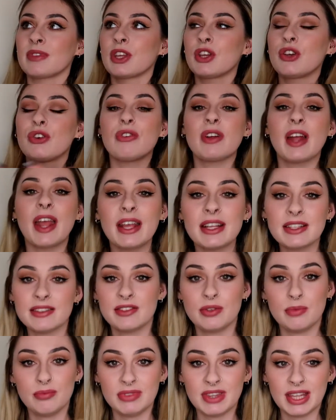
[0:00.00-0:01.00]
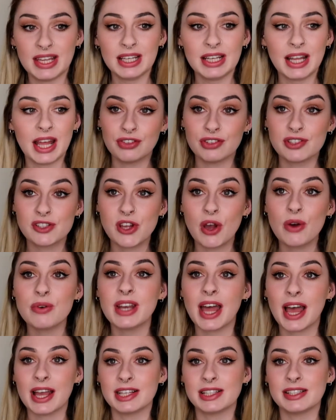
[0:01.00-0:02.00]
creating something. It's just so
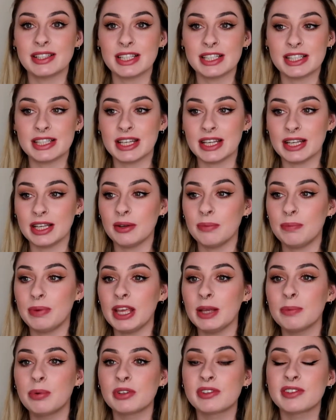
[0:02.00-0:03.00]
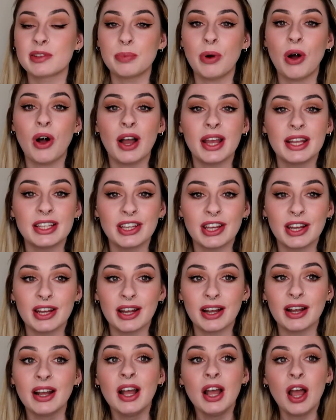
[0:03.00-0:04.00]
nice to see people supporting
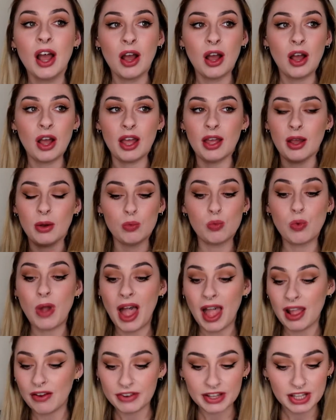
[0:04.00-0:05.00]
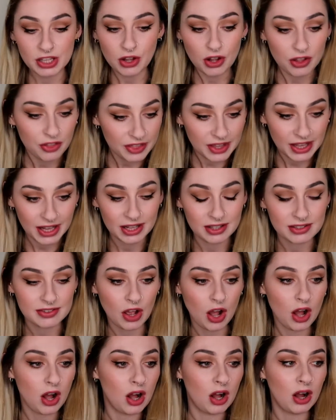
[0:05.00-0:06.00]
you, wearing your things, or
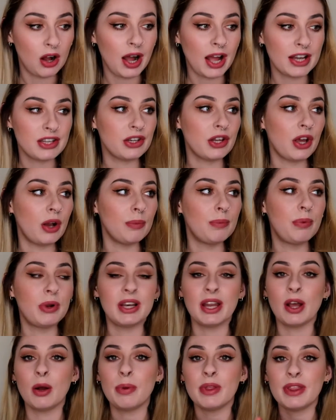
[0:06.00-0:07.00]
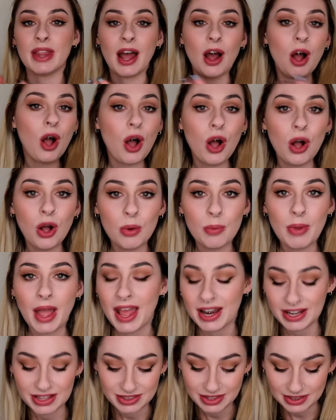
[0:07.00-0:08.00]
I don't know, putting it up in their home,
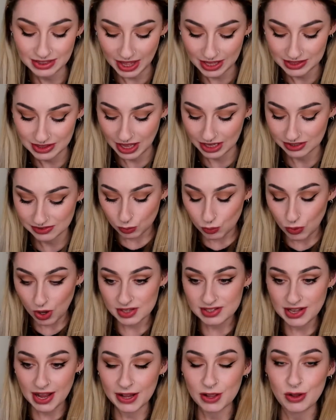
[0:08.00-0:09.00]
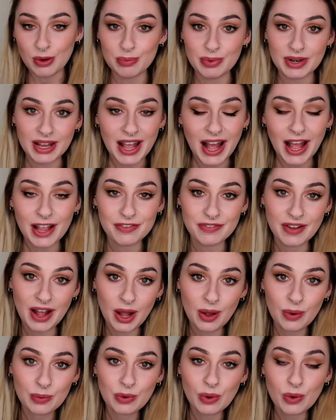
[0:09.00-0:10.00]
anything like that. There was a company I
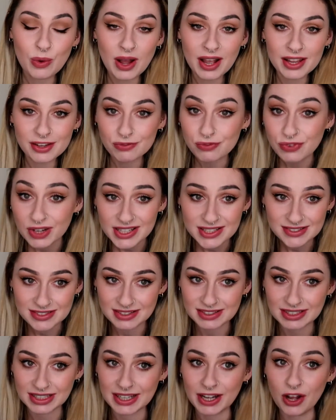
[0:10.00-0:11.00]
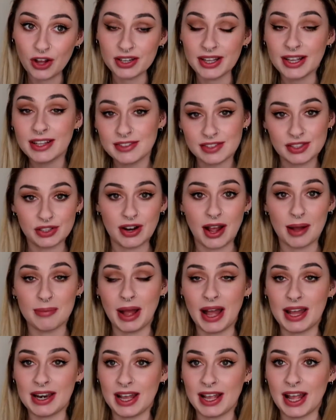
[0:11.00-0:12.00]
found quite recently on Instagram
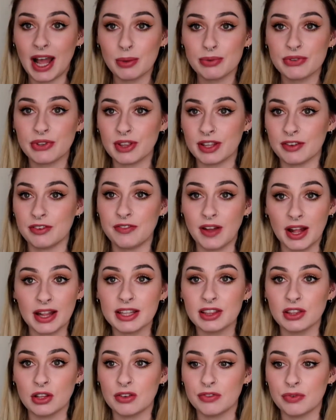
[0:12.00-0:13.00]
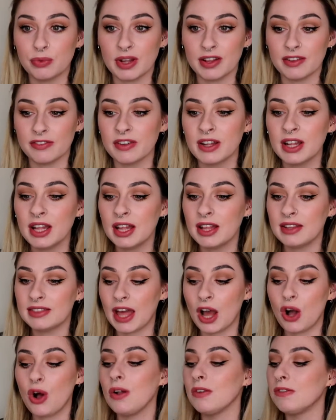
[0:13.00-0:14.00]
and I absolutely fell in love with
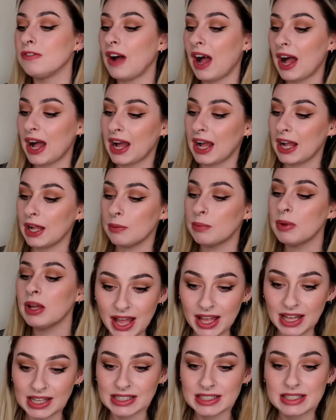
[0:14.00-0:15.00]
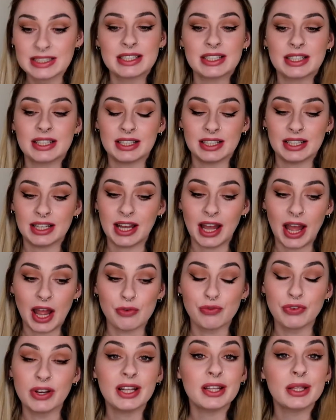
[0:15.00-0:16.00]
their whole vibe and I
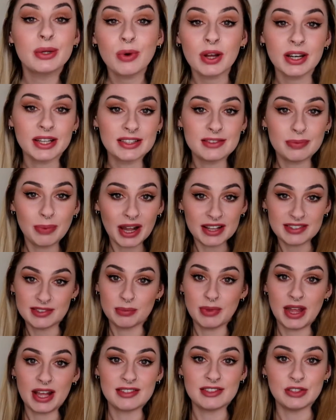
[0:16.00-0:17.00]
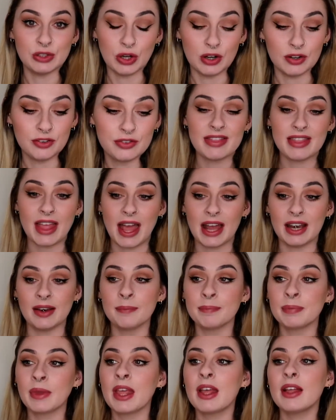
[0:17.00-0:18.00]
really wanted to buy some of their stuff. And then
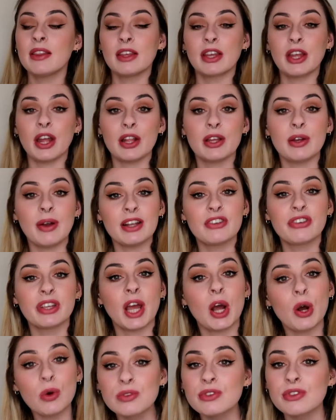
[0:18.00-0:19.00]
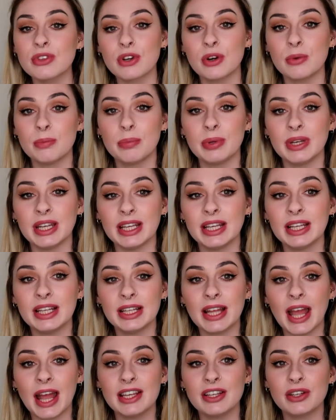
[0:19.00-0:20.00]
the girl who actually owns the company
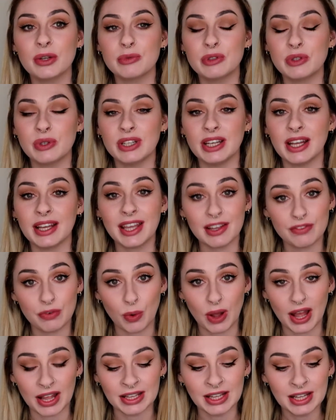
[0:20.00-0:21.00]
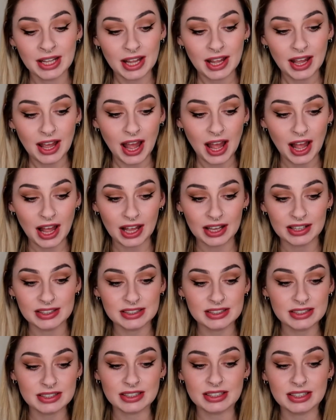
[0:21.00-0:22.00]
ended up doing a giveaway,
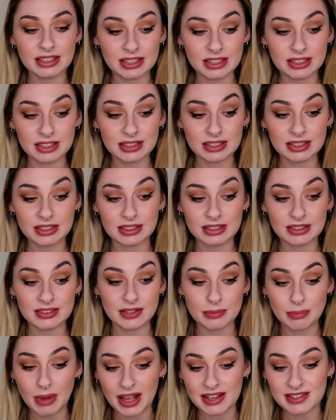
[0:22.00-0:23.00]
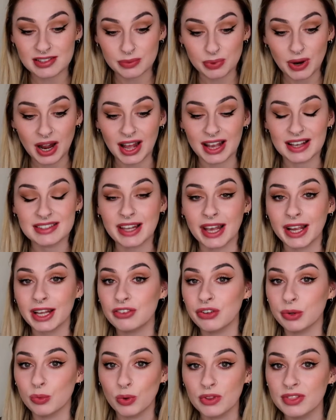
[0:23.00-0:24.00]
and to my surprise, I
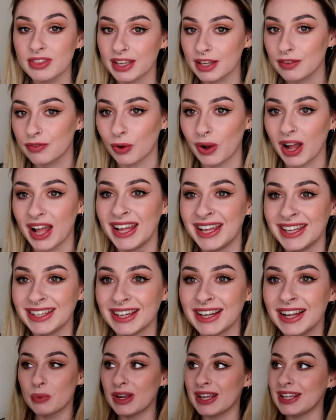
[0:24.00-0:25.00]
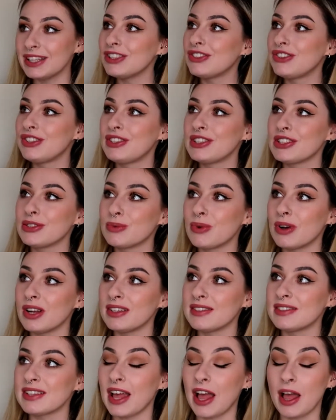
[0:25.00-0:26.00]
actually won the giveaway, which
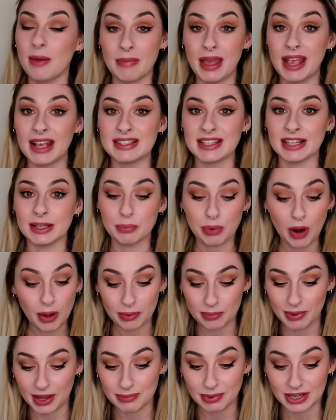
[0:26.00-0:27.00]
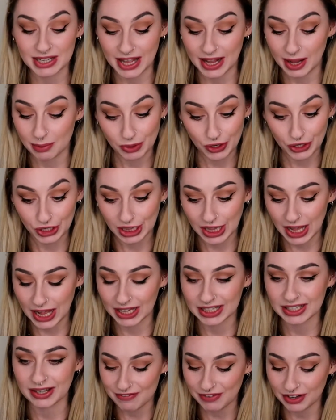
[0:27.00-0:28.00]
was amazing. It proper made my day, I'm not gonna
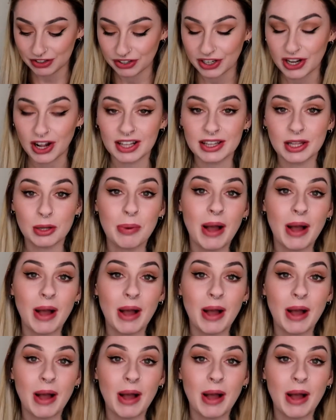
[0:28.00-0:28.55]
lie. I've actually got a little